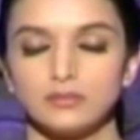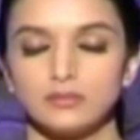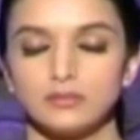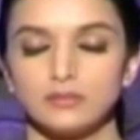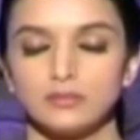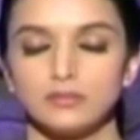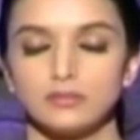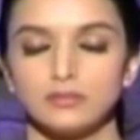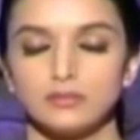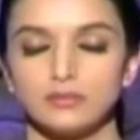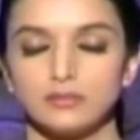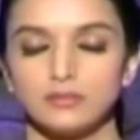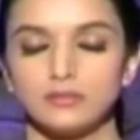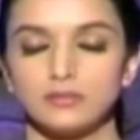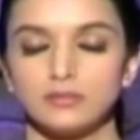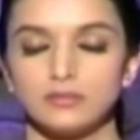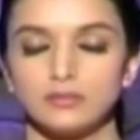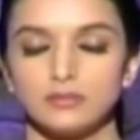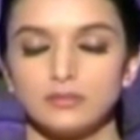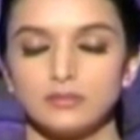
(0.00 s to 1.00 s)

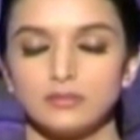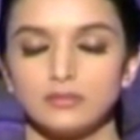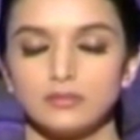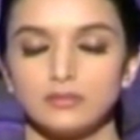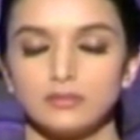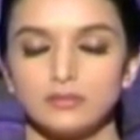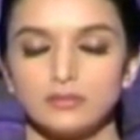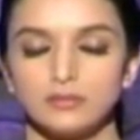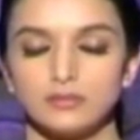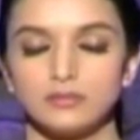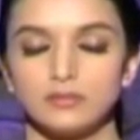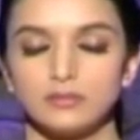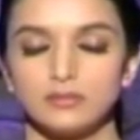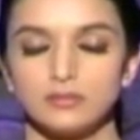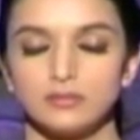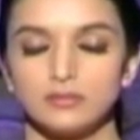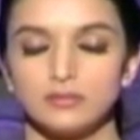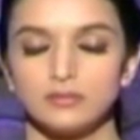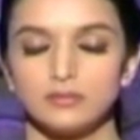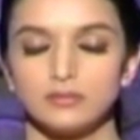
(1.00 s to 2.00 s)

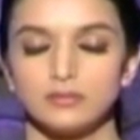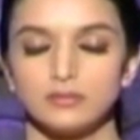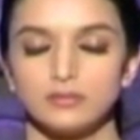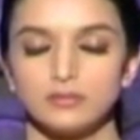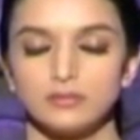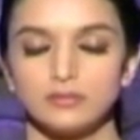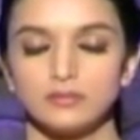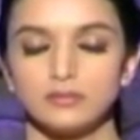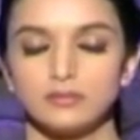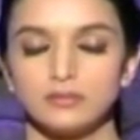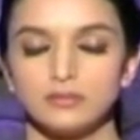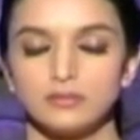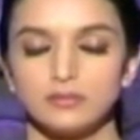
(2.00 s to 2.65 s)
[no speech]